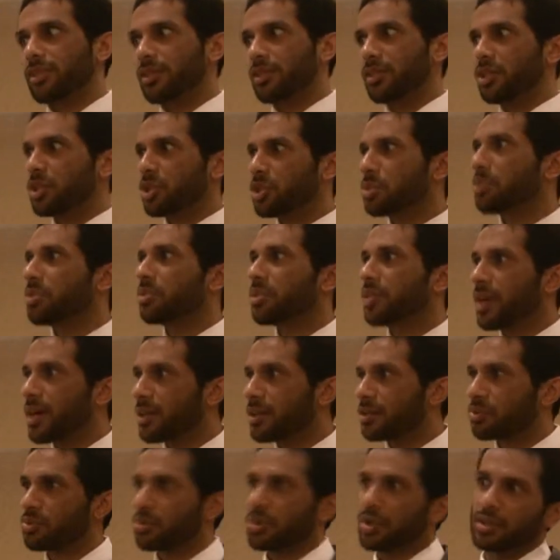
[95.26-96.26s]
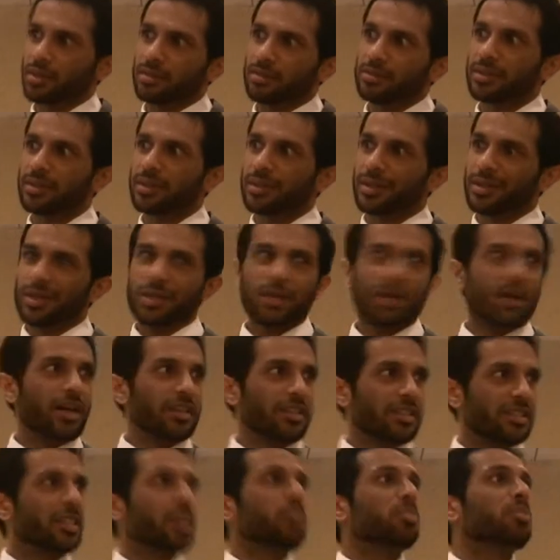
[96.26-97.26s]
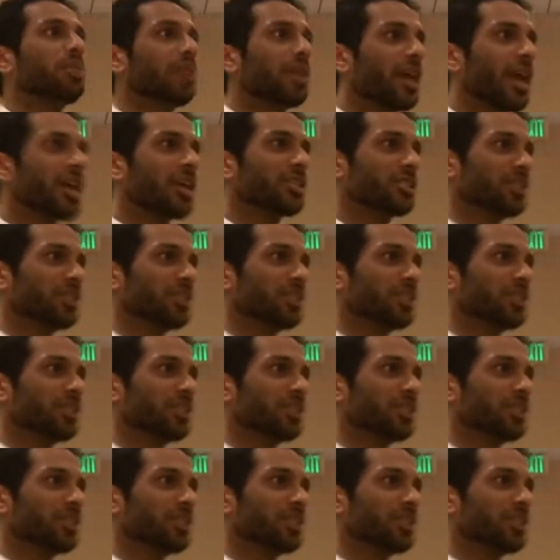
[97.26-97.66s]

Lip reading: The issue with that is, well, a CPA